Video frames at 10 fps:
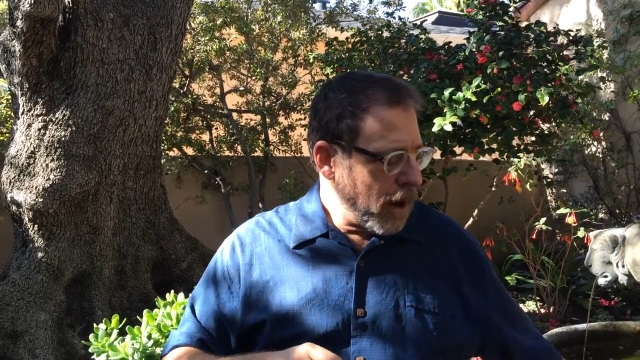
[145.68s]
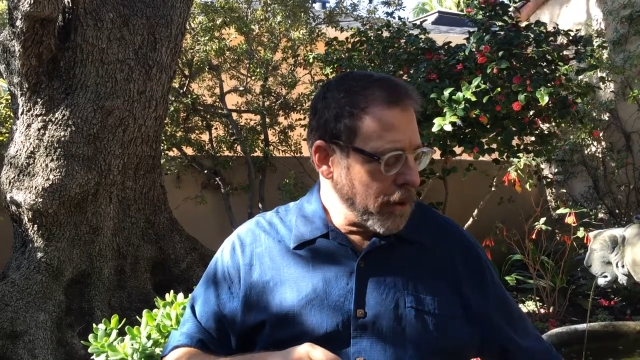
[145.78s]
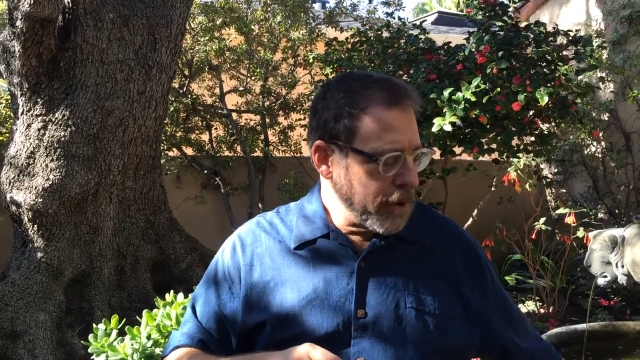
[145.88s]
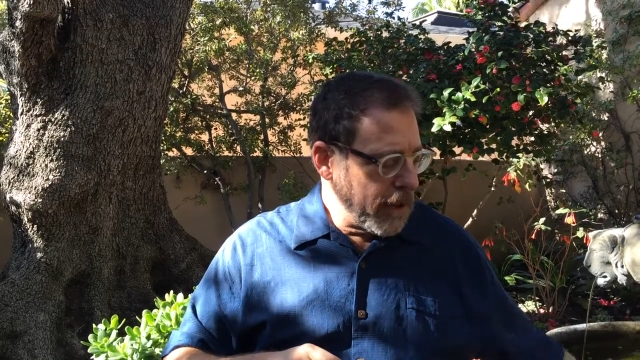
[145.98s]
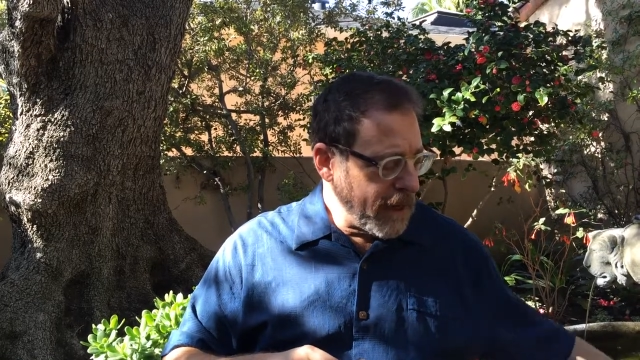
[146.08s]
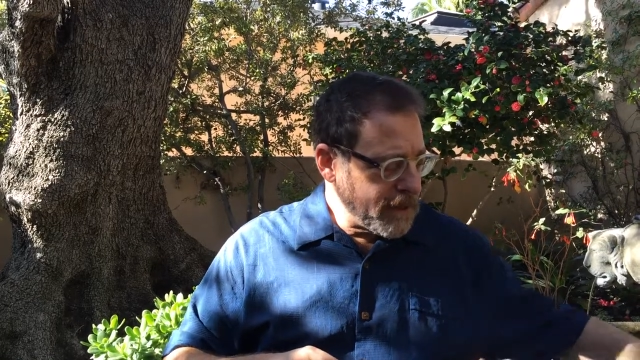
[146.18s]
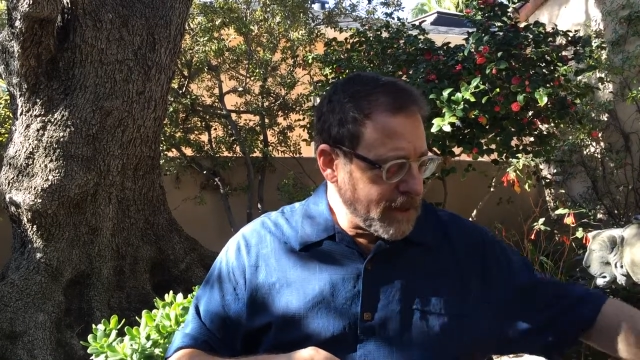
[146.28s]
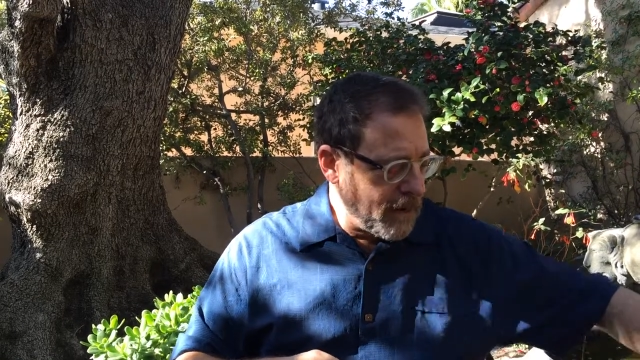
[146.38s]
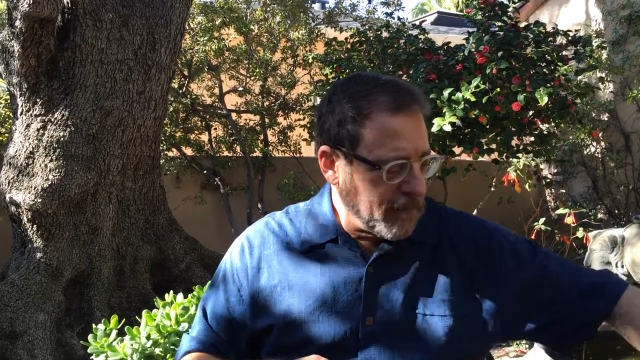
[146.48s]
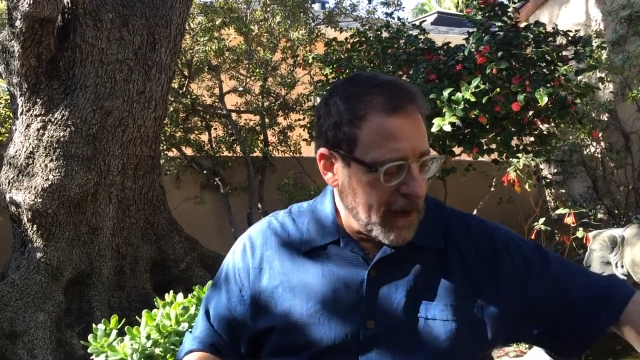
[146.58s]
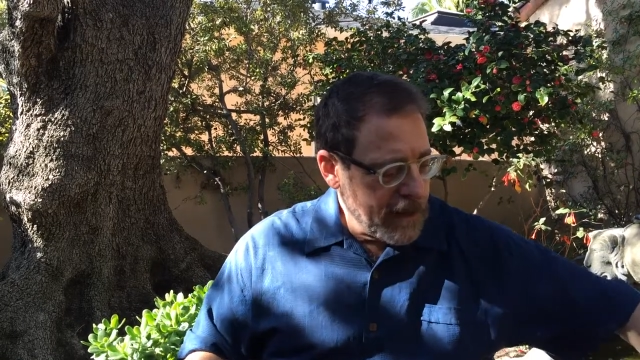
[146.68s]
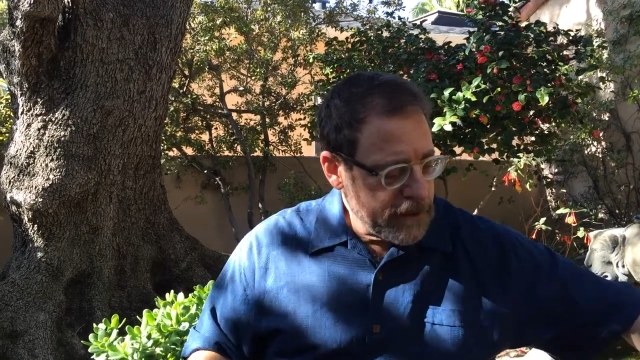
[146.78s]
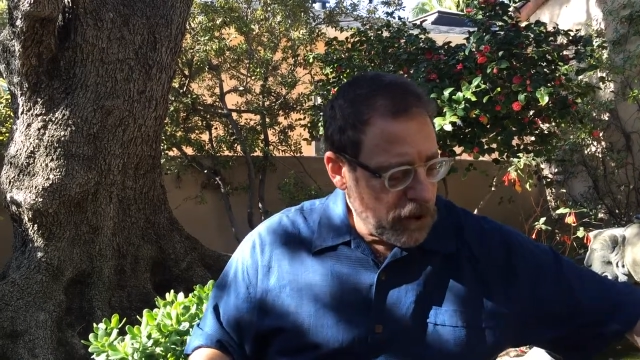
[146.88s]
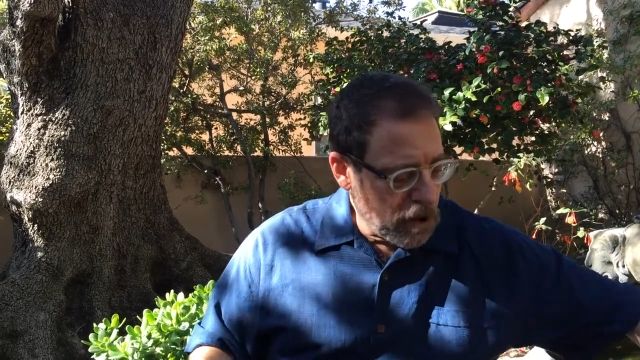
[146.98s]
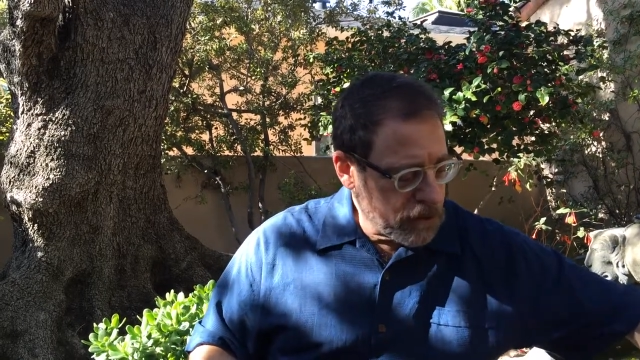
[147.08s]
Our deluxe safe light
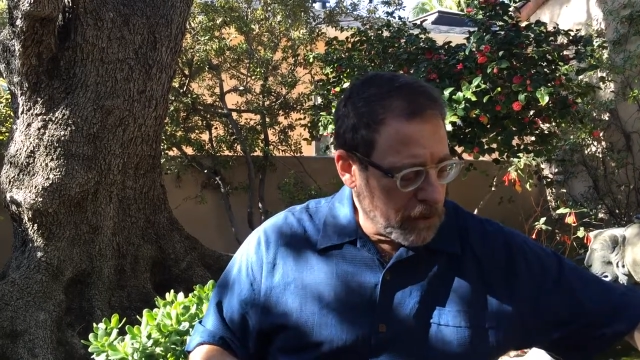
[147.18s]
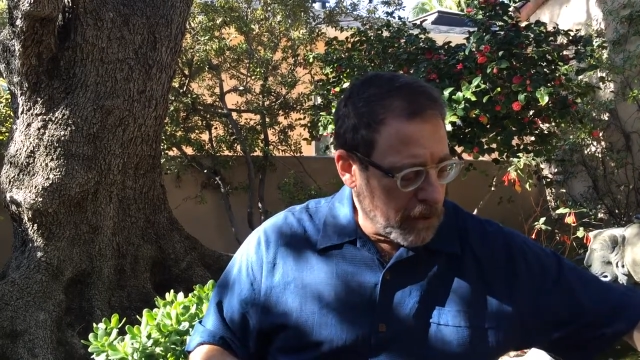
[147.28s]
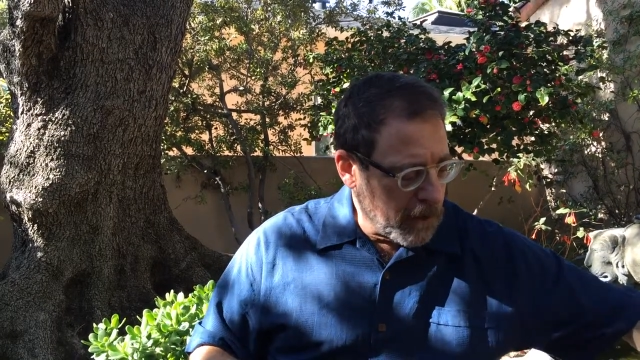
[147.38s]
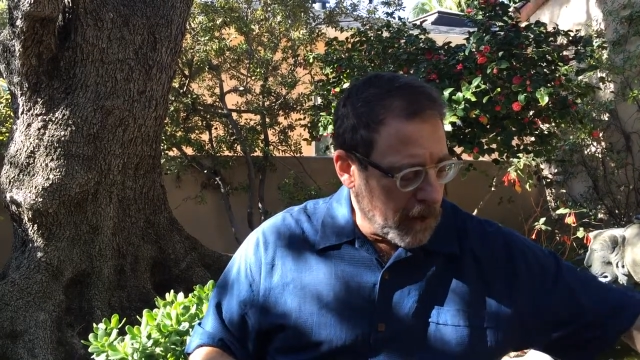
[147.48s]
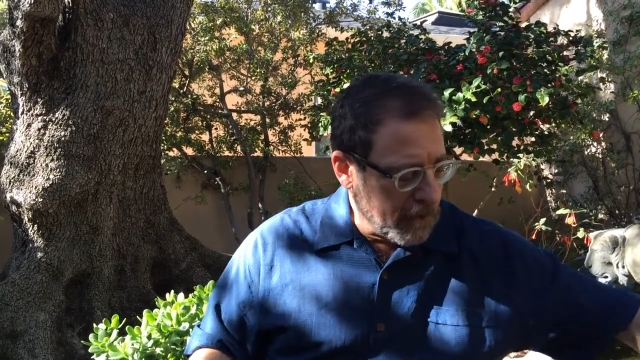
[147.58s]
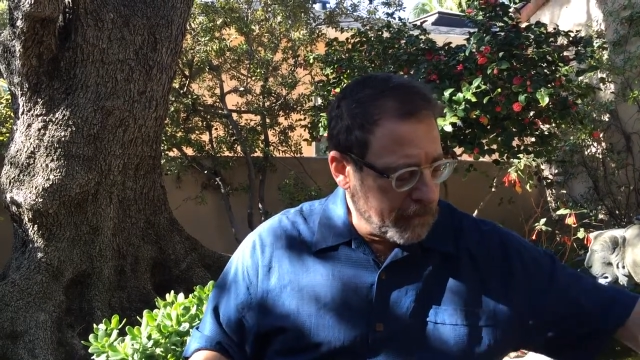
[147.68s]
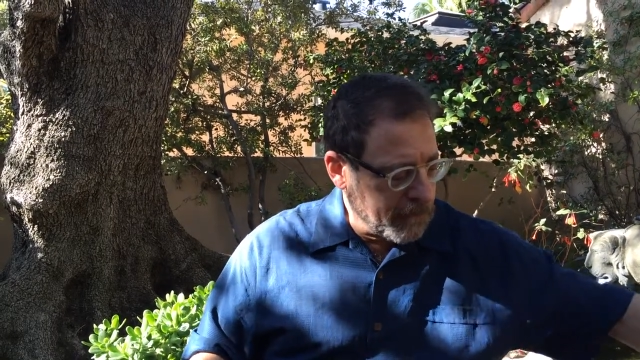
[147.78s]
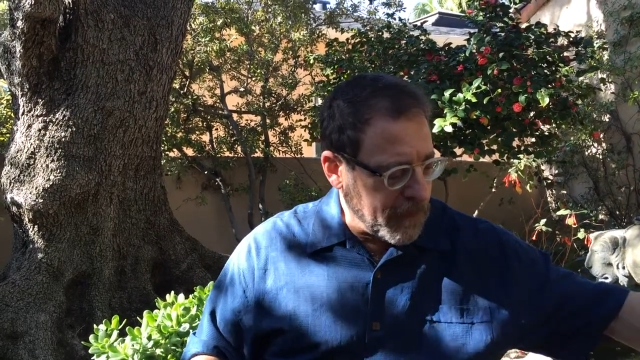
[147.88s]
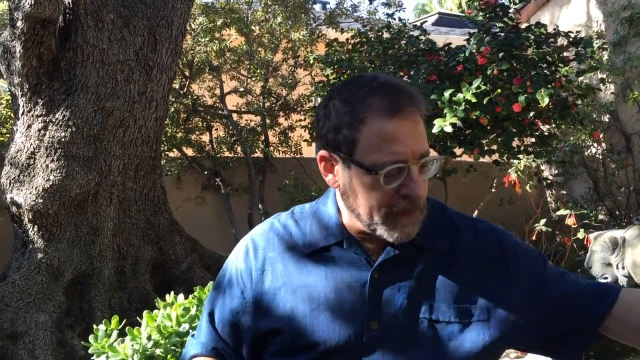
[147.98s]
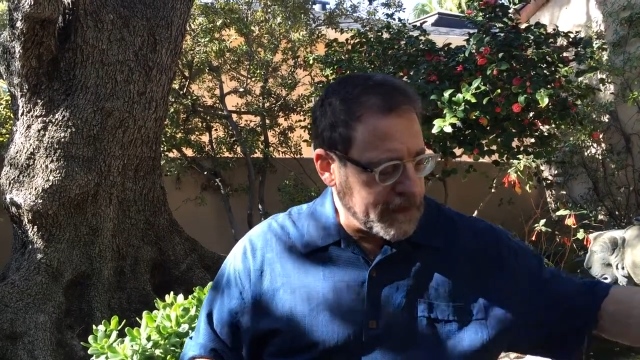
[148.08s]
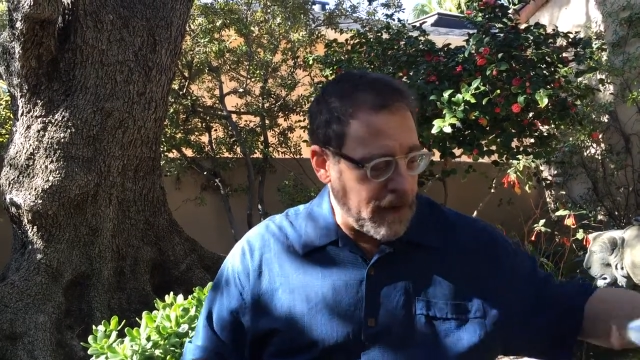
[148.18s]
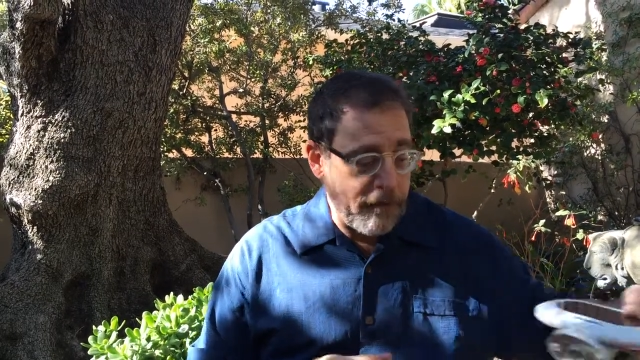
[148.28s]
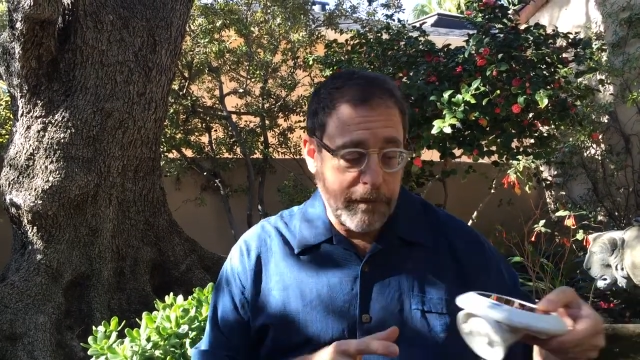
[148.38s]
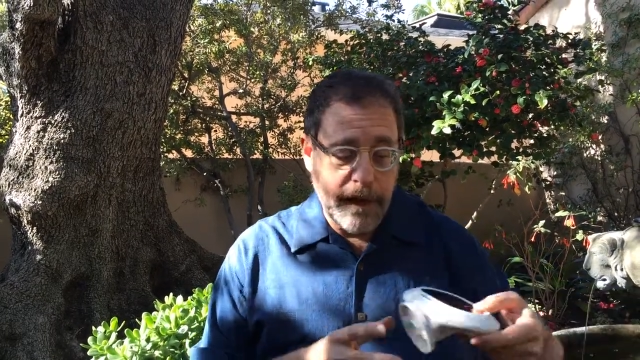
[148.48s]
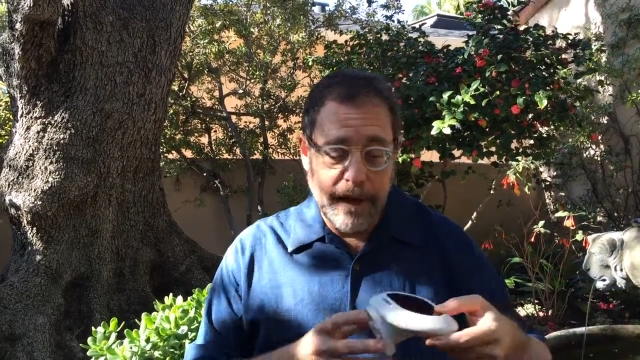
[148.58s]
is also a flood
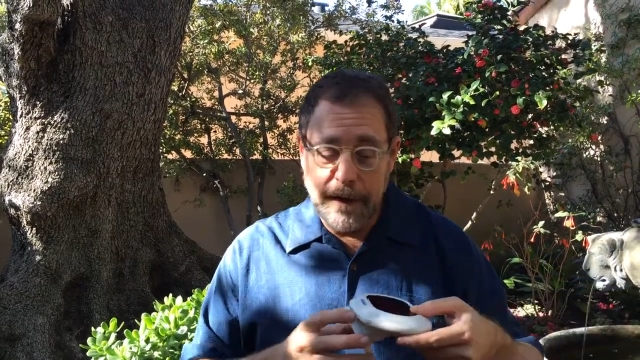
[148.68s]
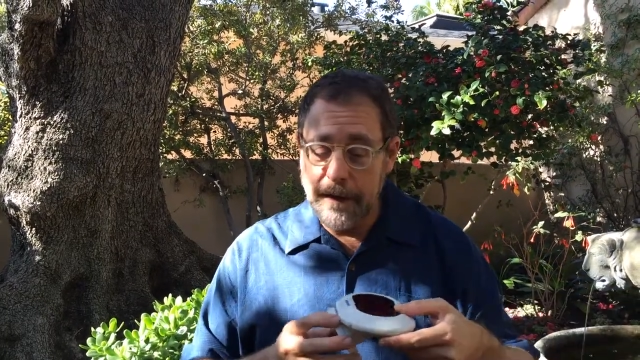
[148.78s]
safe light,